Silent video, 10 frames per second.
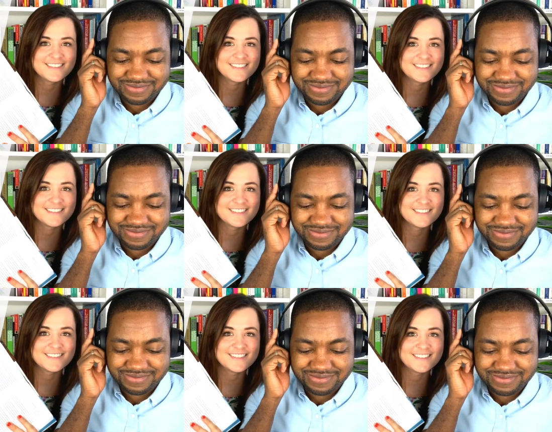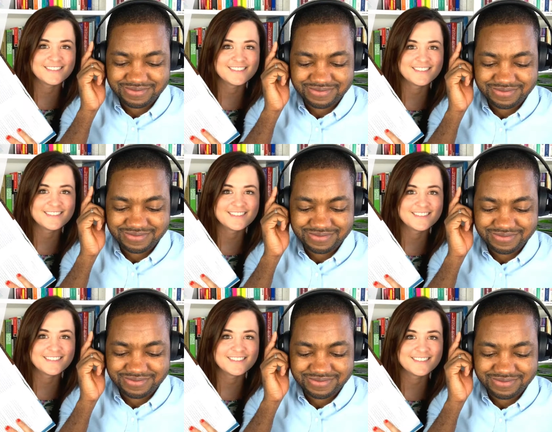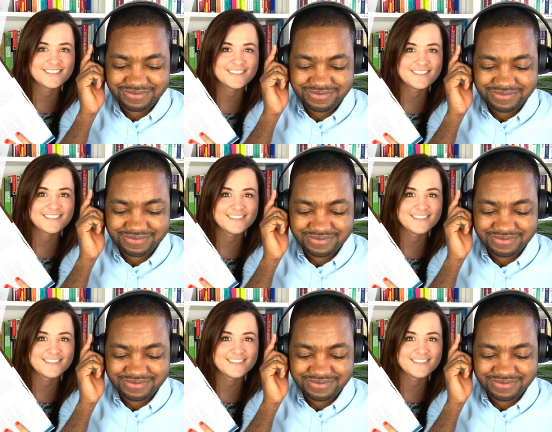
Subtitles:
Nothing is said.